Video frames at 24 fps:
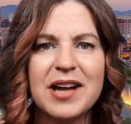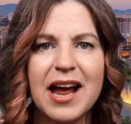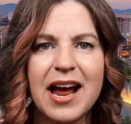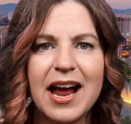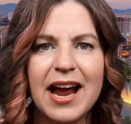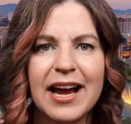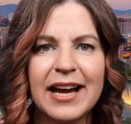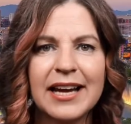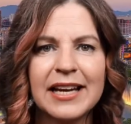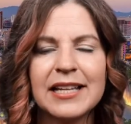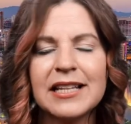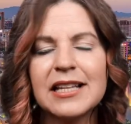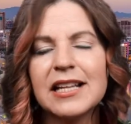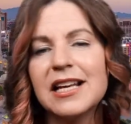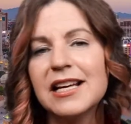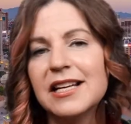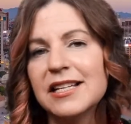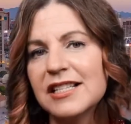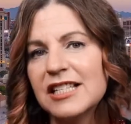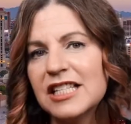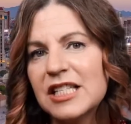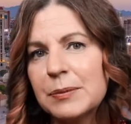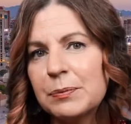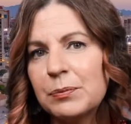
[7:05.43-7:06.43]
9,
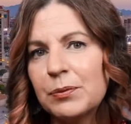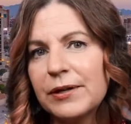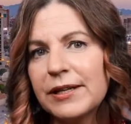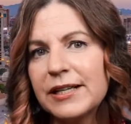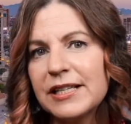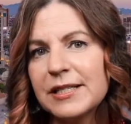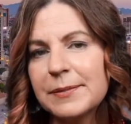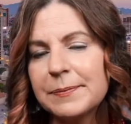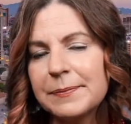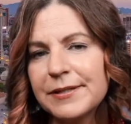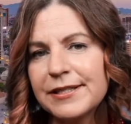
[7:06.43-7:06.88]
the Springs